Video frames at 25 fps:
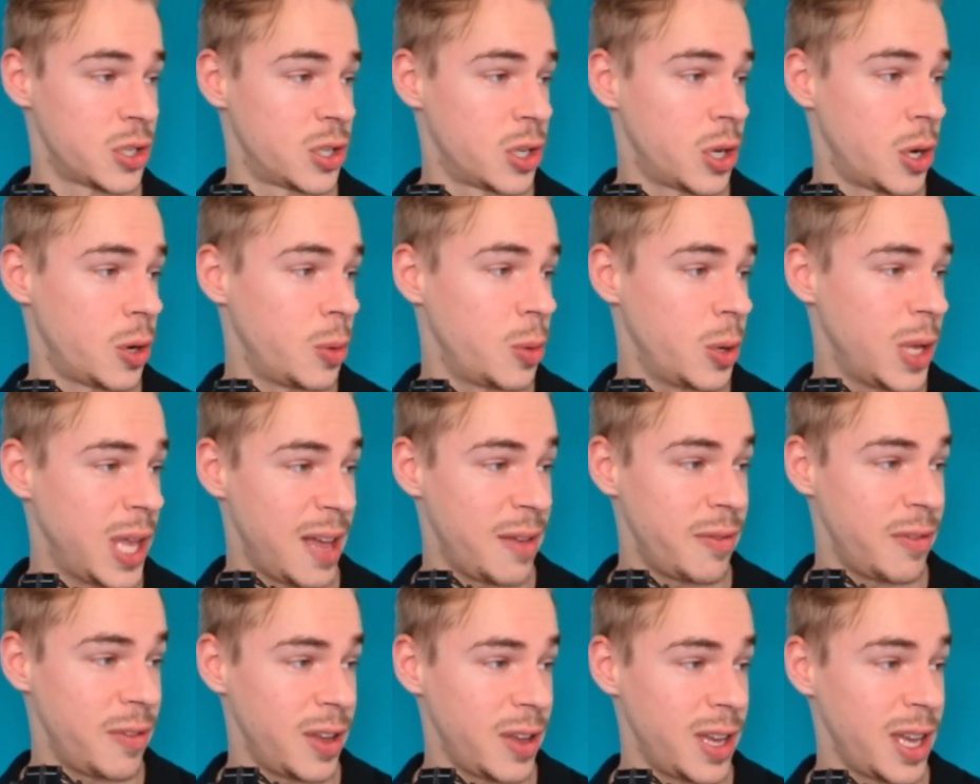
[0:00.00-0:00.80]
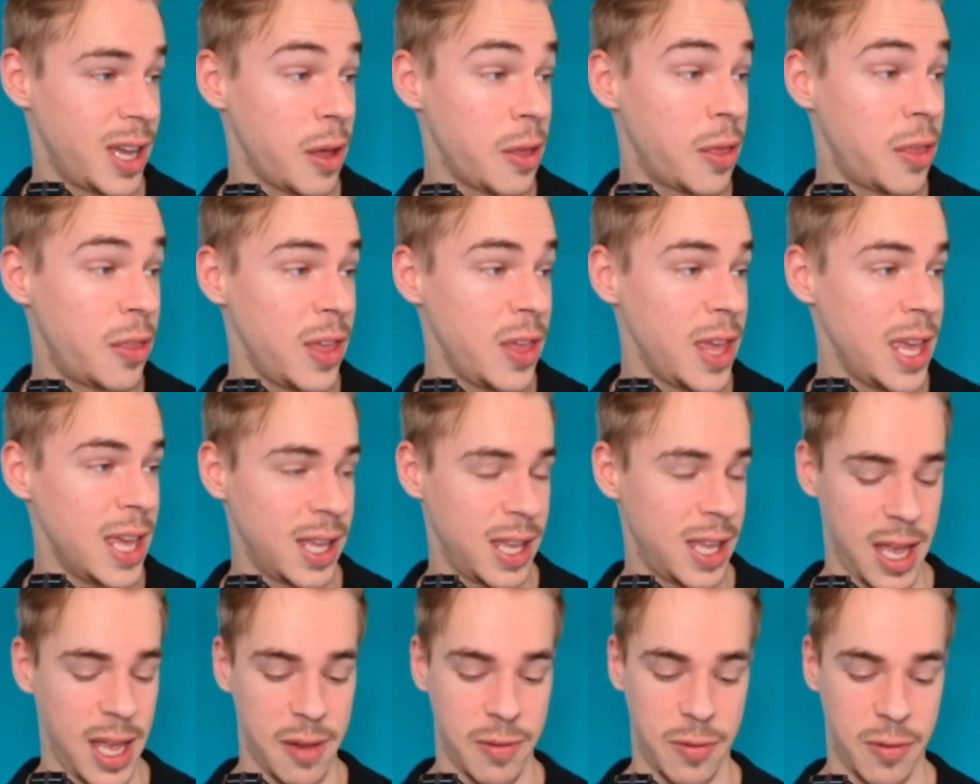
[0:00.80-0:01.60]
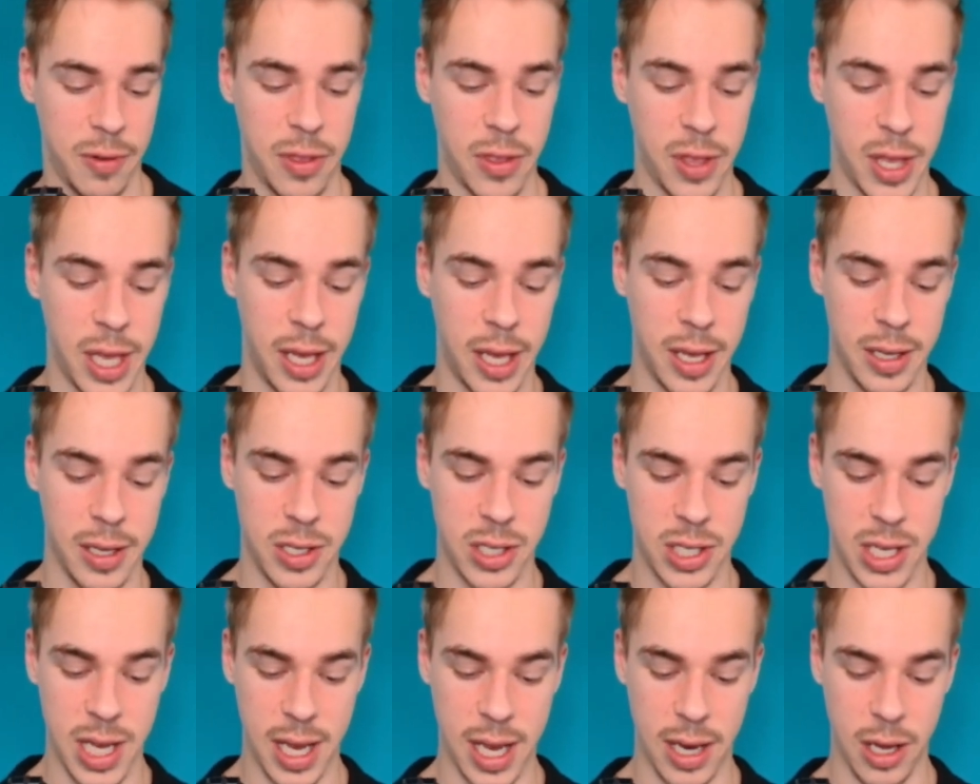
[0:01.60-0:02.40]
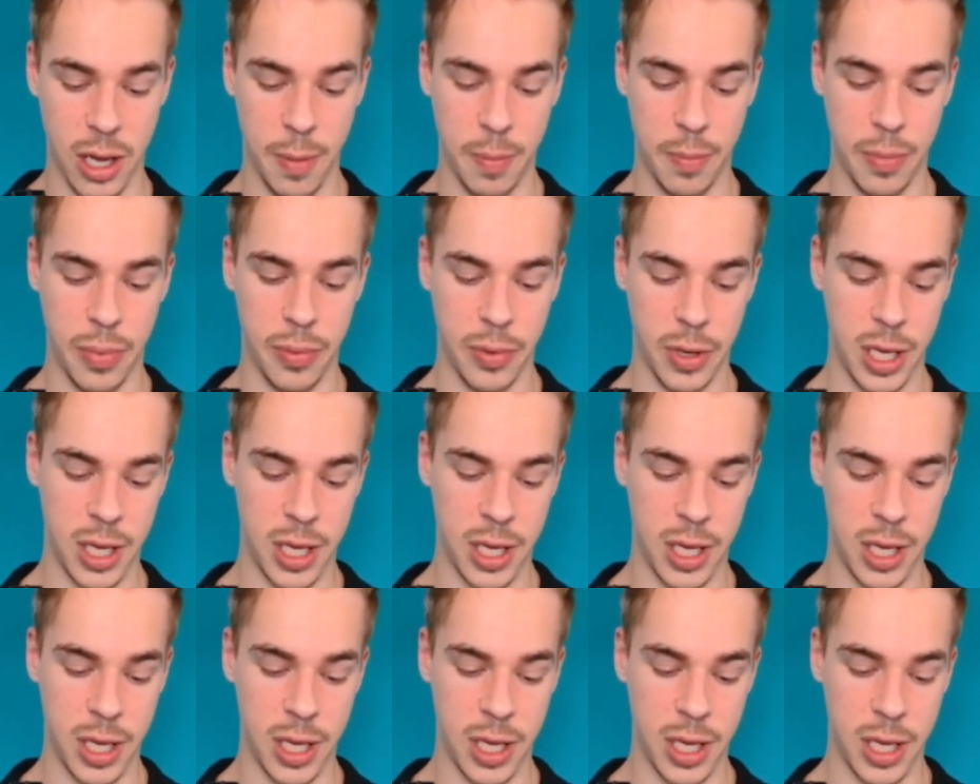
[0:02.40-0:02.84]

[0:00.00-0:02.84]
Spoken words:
So we have, I think, everything set up.